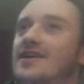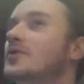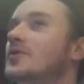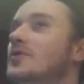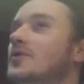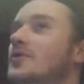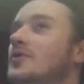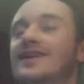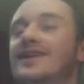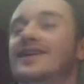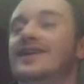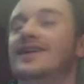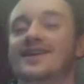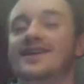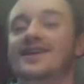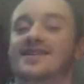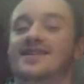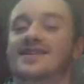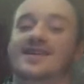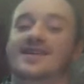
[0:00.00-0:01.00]
court and we were
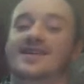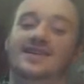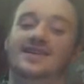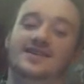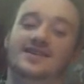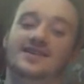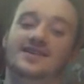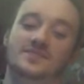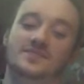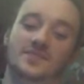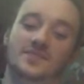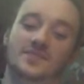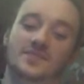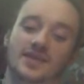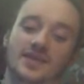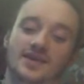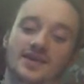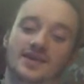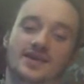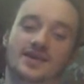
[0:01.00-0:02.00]
eating, and there
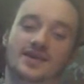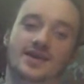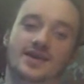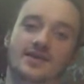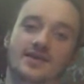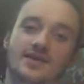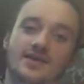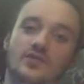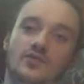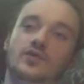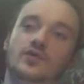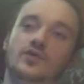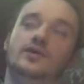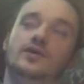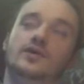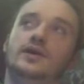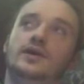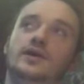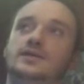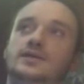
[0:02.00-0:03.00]
were these two
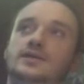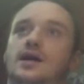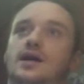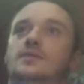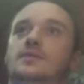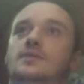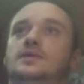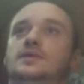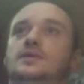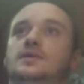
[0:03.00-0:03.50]
girls.